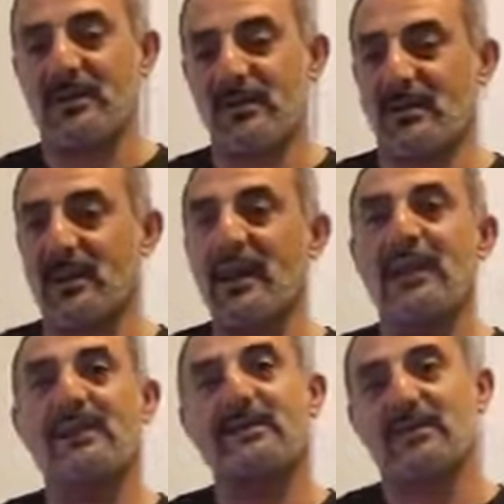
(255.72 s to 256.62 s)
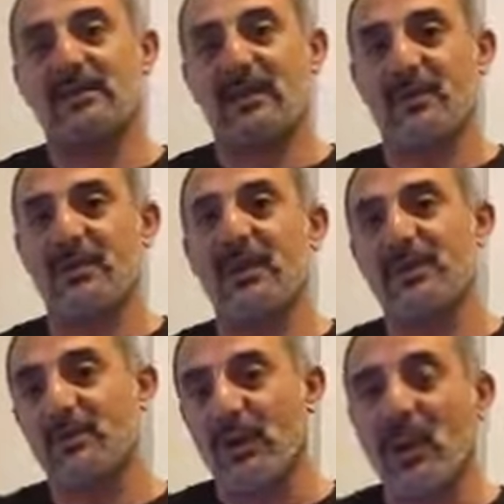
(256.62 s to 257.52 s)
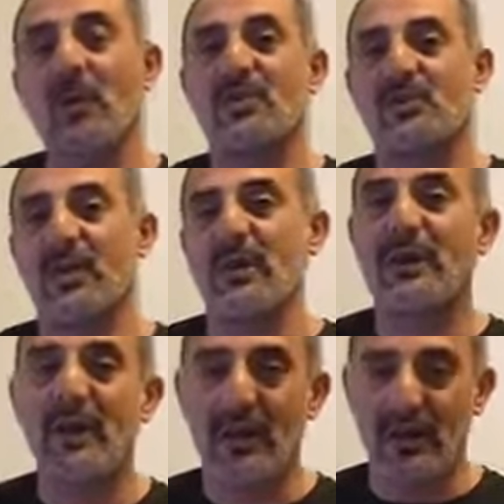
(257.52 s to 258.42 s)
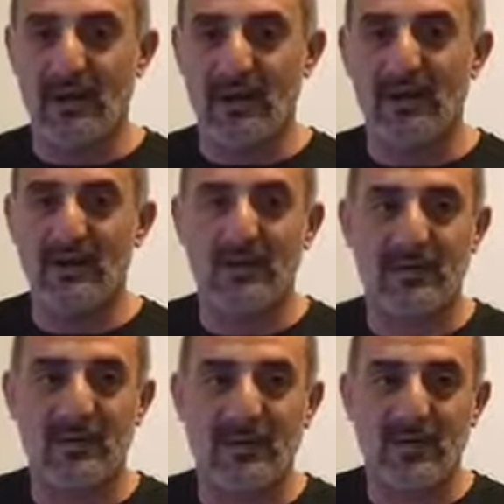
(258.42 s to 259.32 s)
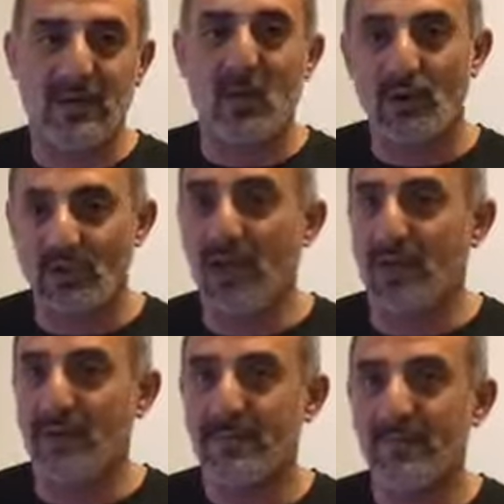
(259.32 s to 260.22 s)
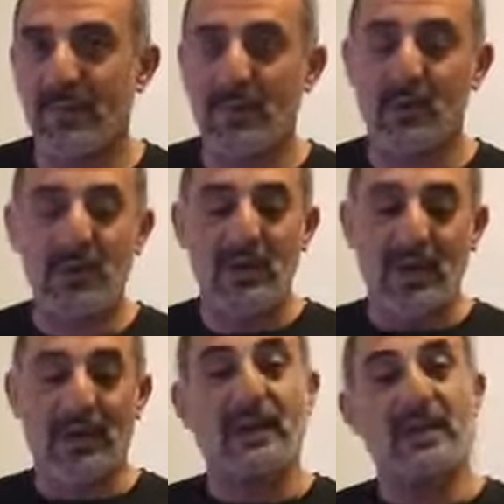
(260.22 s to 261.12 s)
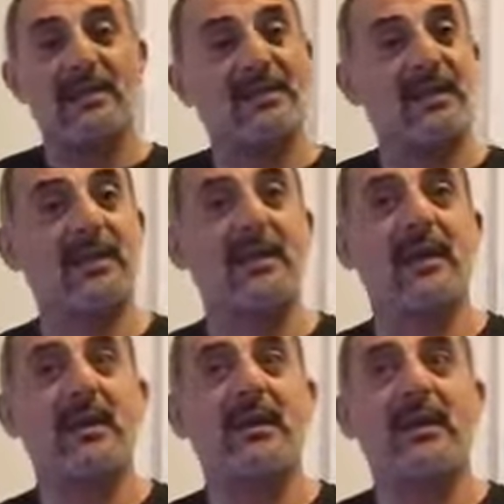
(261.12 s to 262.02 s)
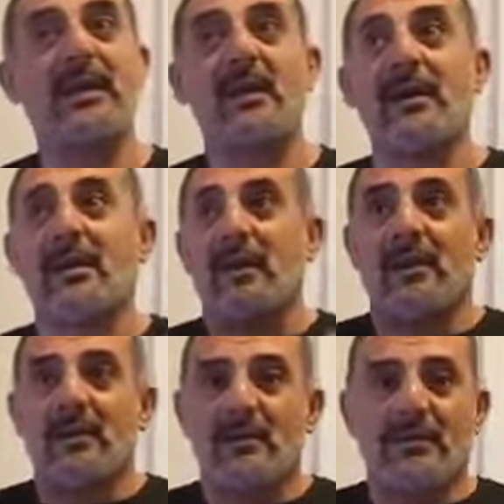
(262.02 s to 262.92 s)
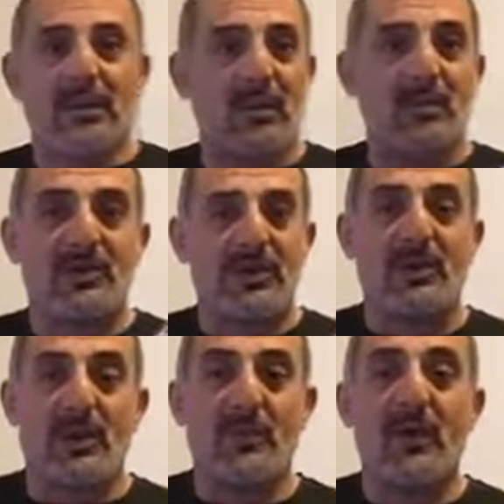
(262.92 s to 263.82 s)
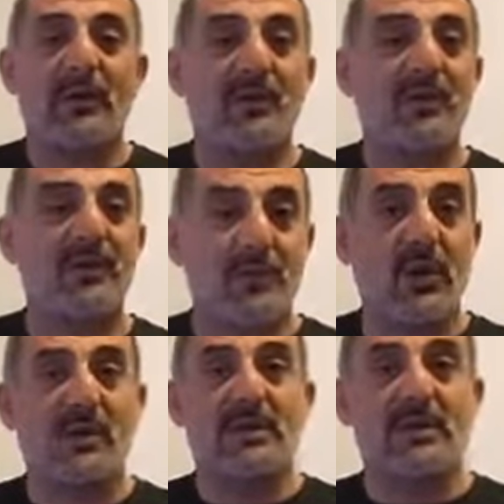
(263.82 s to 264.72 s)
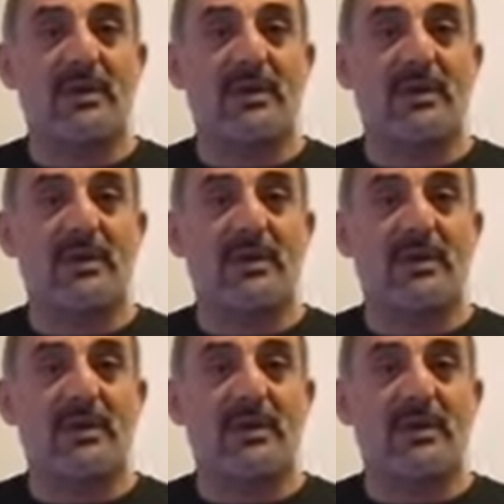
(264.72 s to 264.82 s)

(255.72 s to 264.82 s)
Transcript: 10/8 sounds like it belongs to a whole genre, you know. And again, seeing the almost sheer amount of songs,